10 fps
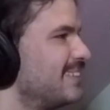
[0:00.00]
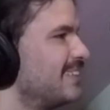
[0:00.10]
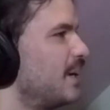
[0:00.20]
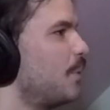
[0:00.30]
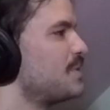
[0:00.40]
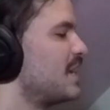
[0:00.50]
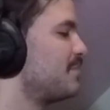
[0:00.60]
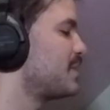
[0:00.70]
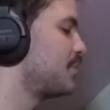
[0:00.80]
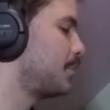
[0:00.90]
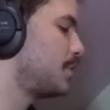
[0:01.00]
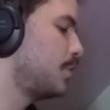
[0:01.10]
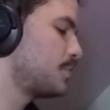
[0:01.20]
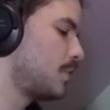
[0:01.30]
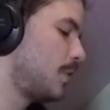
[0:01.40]
I always save myself a
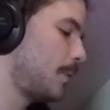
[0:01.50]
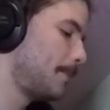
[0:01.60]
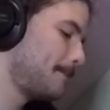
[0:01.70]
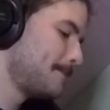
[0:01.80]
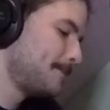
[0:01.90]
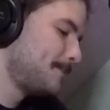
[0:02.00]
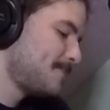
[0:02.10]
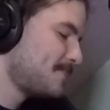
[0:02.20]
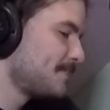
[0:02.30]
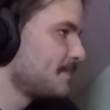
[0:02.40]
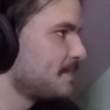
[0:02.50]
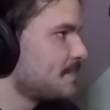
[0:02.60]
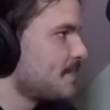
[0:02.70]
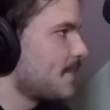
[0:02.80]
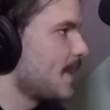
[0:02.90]
close call.
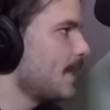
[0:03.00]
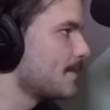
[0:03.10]
Yeah.